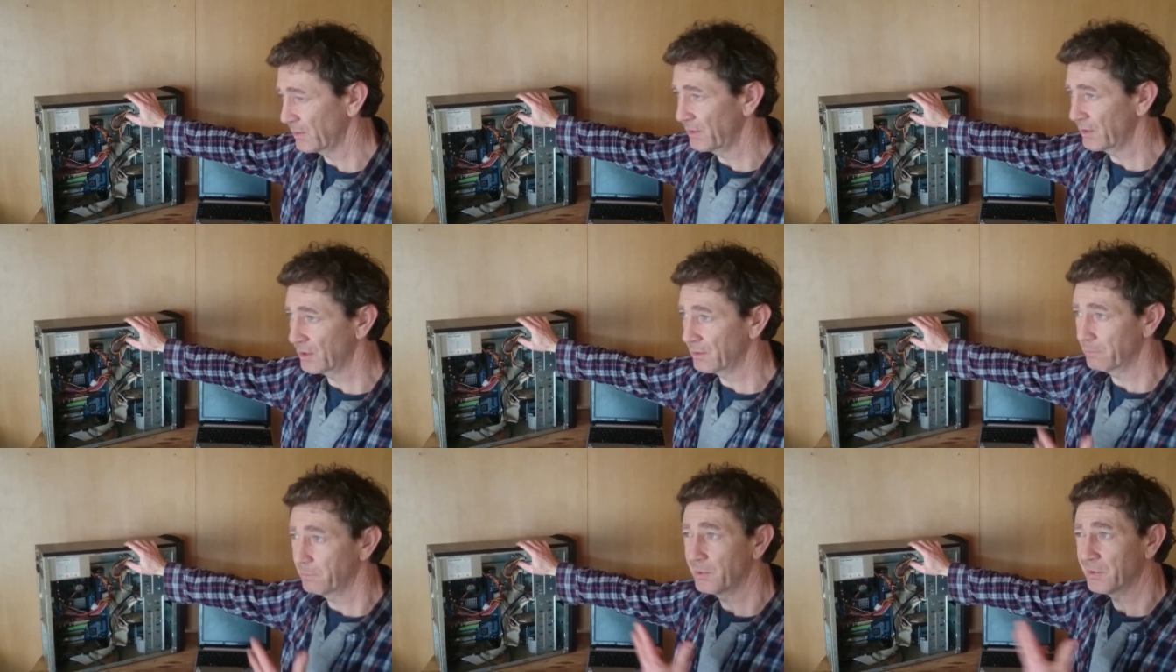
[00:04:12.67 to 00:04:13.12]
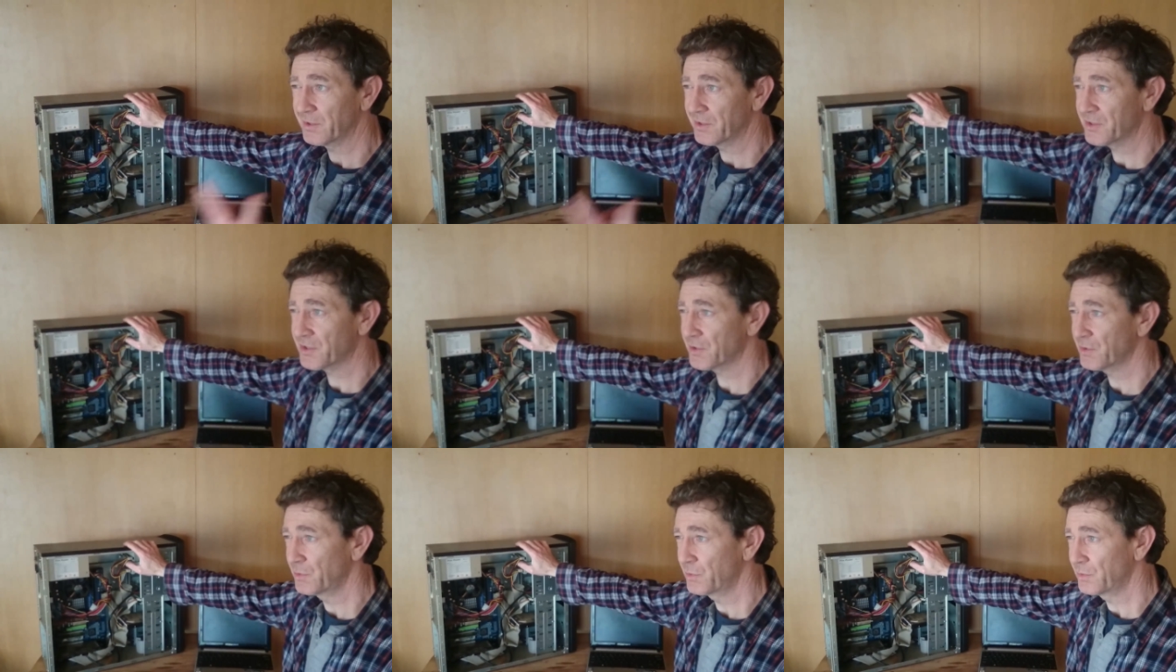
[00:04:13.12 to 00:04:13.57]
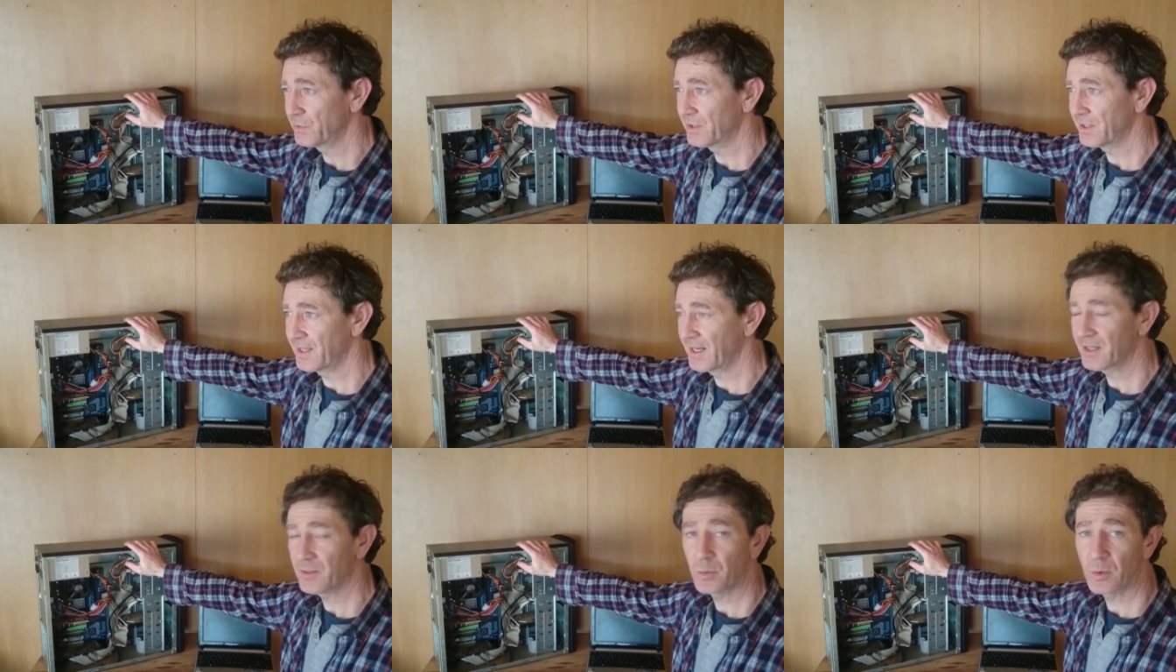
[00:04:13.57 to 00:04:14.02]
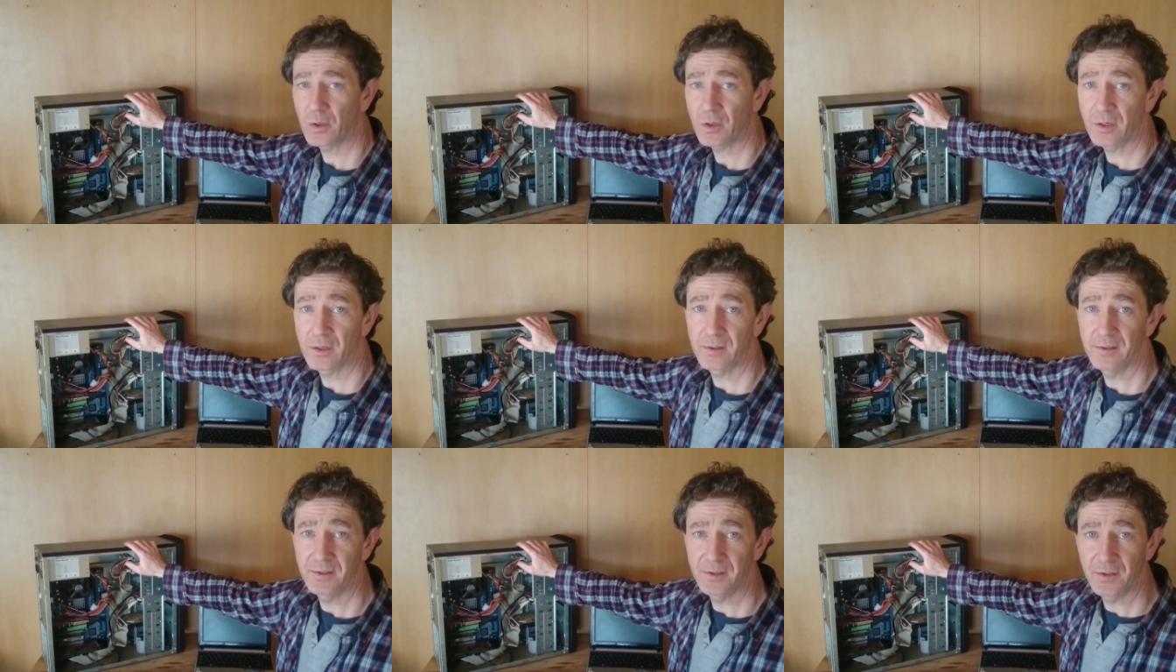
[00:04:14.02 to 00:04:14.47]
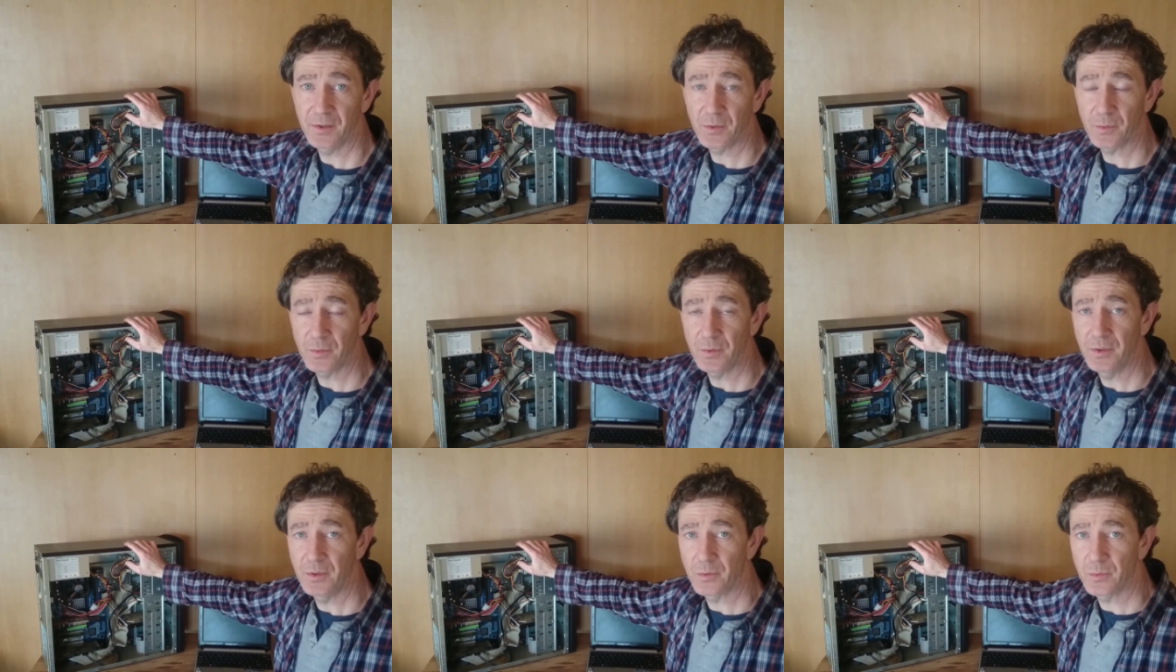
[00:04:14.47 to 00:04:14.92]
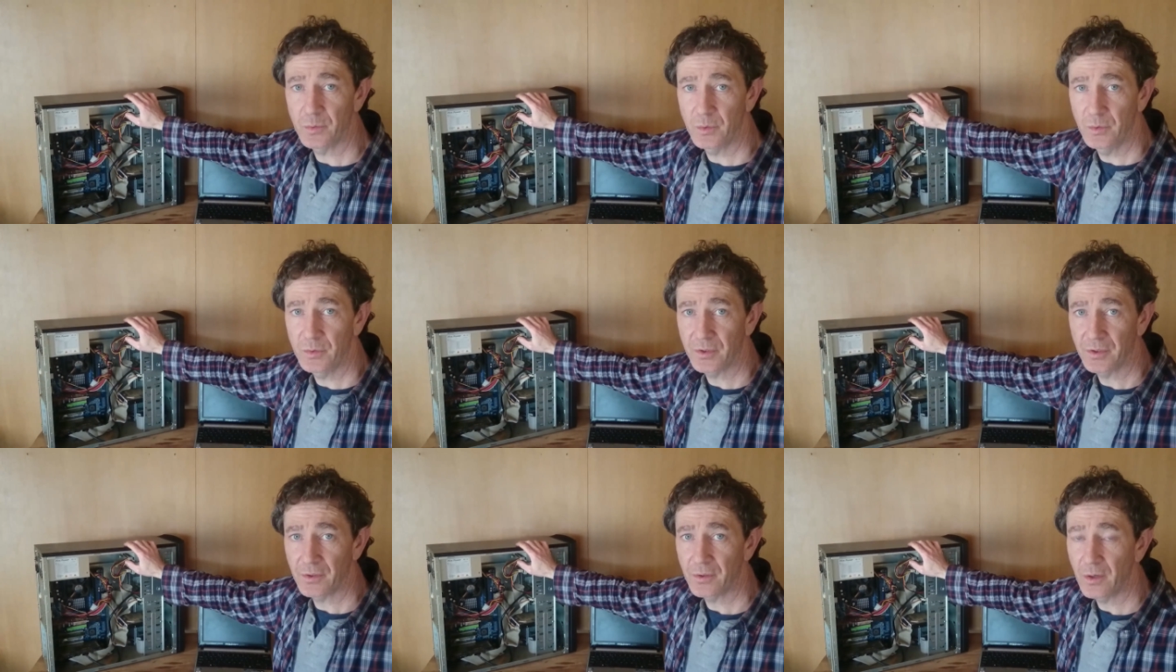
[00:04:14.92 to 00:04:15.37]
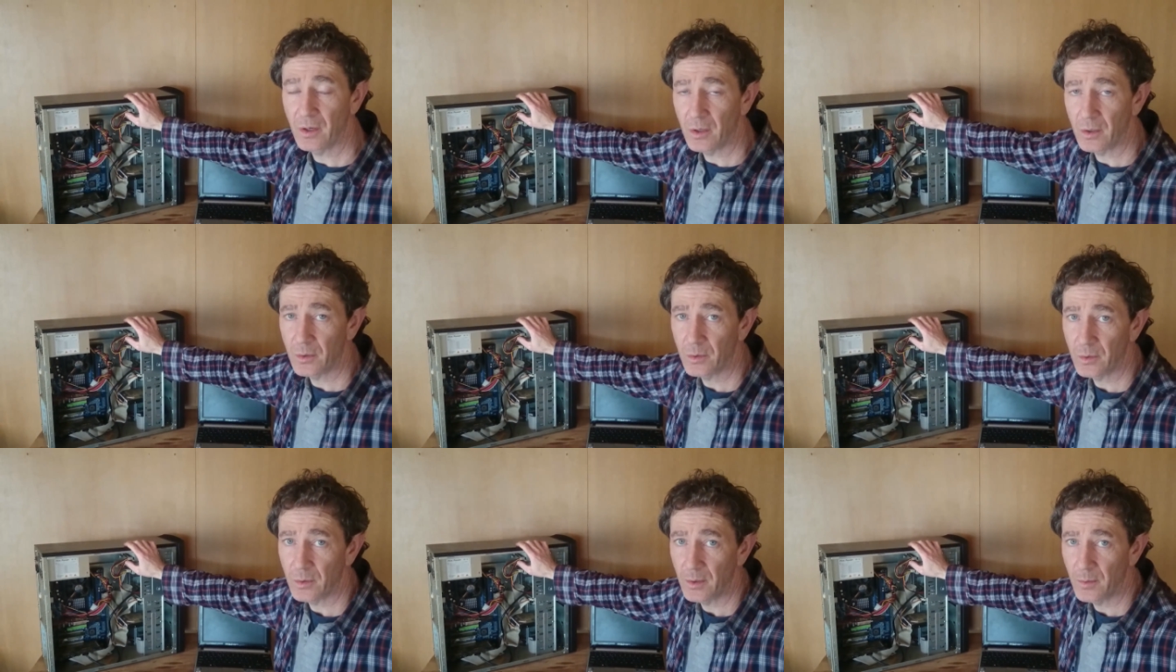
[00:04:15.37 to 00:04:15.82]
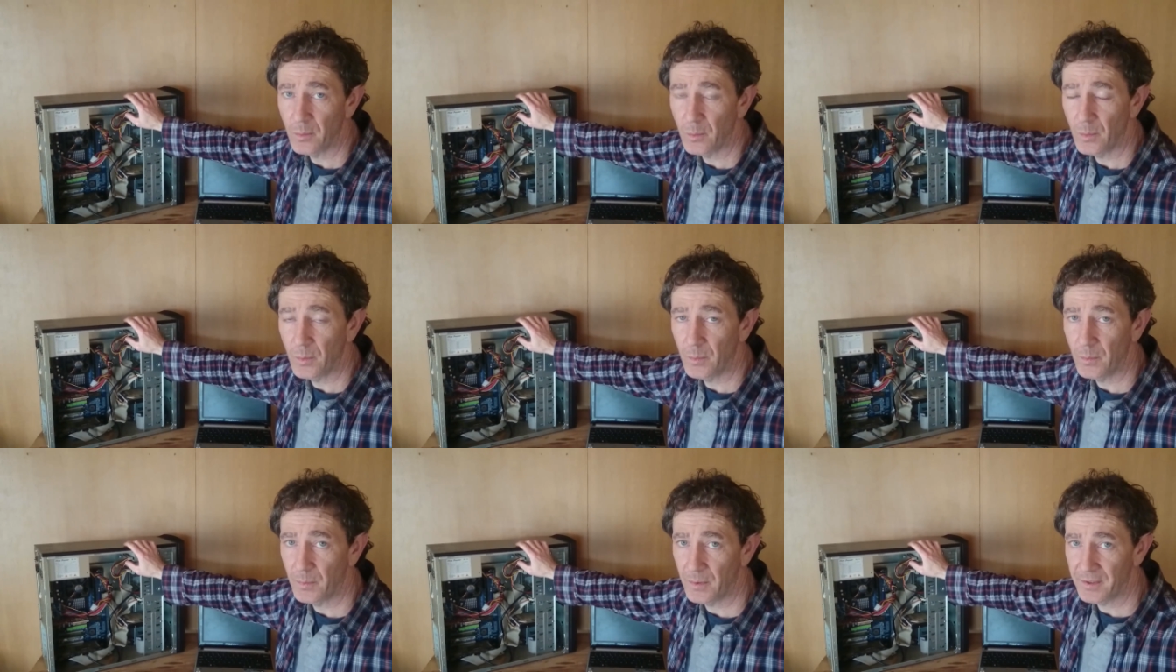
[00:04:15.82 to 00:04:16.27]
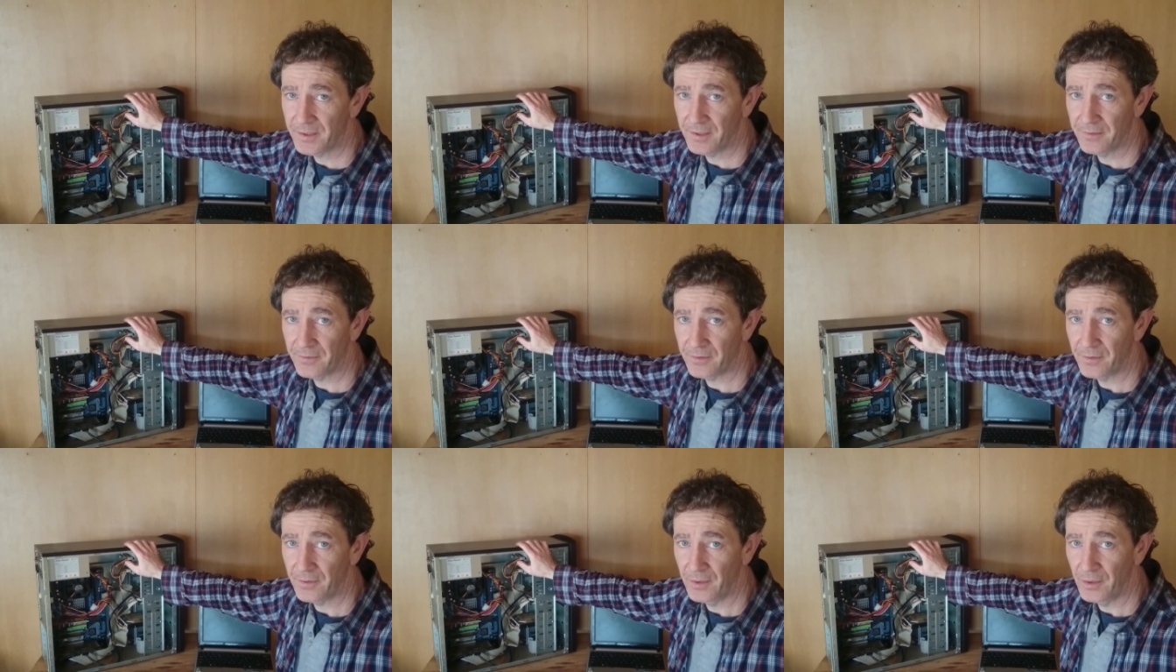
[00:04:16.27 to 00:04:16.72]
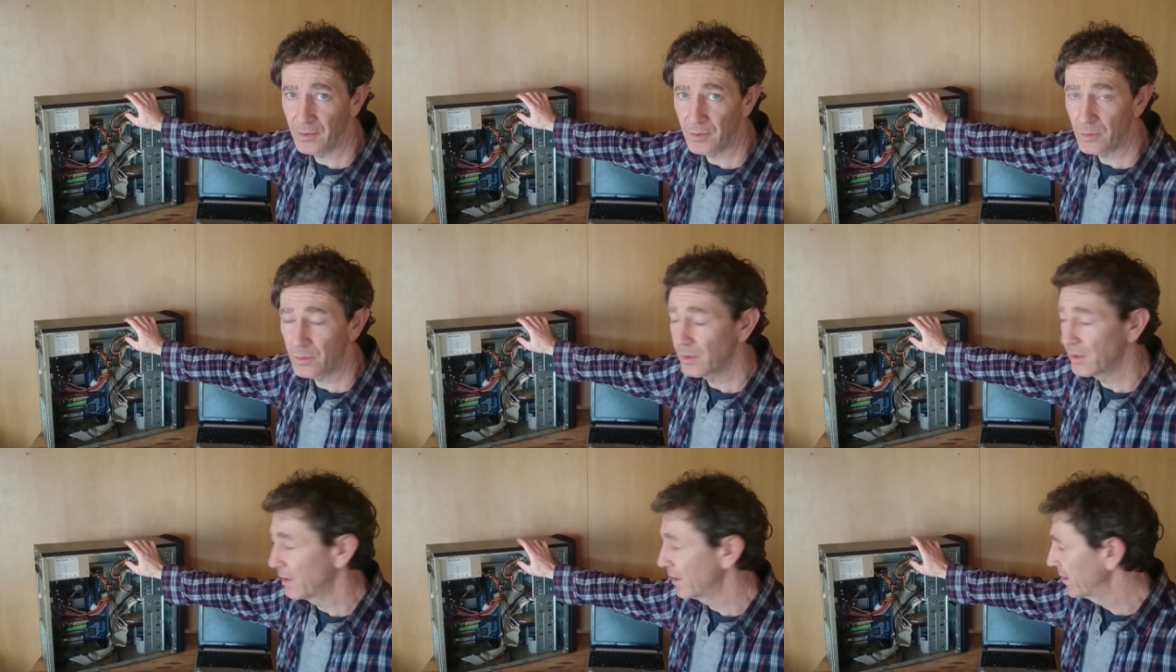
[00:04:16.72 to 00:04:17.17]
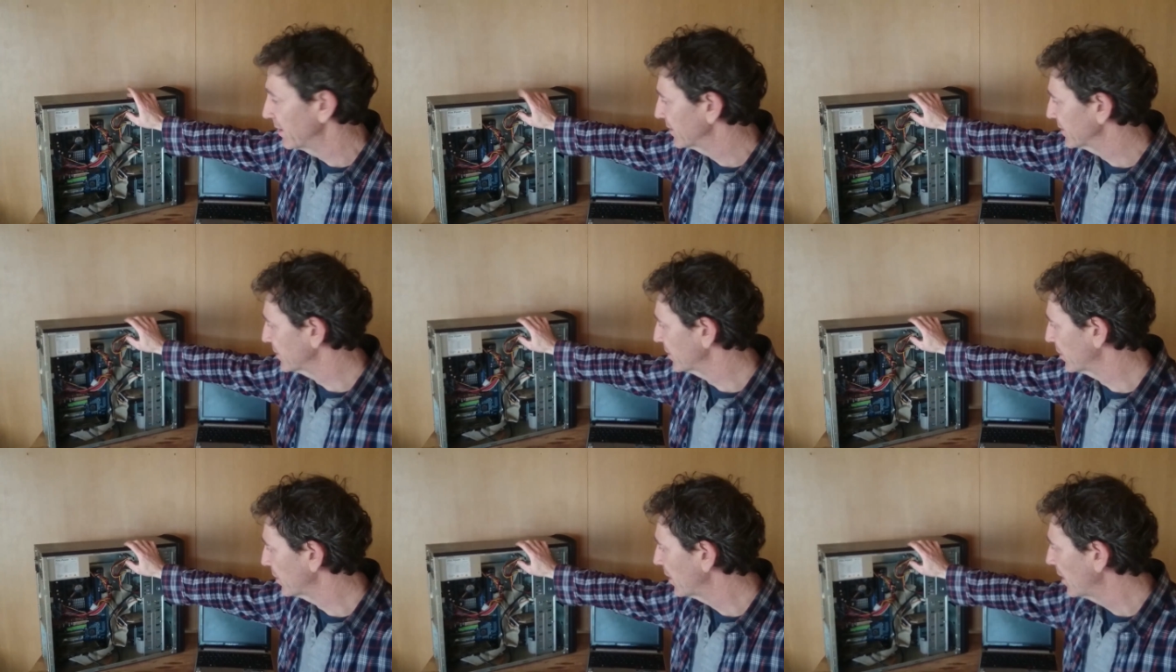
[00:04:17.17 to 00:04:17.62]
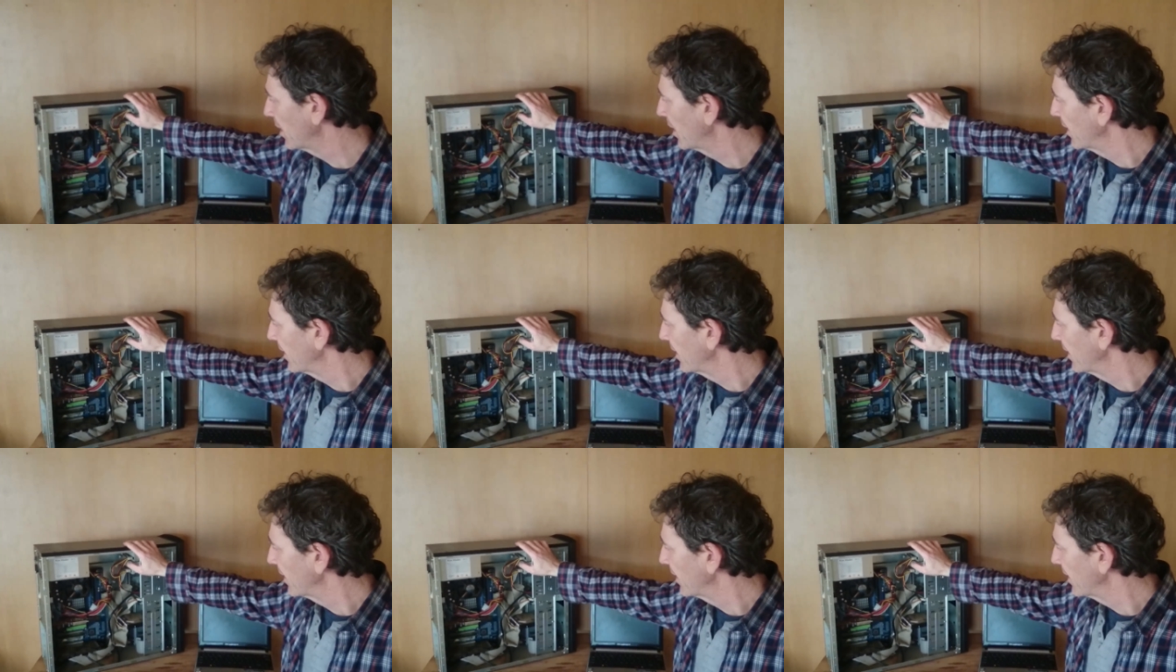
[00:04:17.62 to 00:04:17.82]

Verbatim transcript: You can put it through the network, your your router or, whatever, you know. So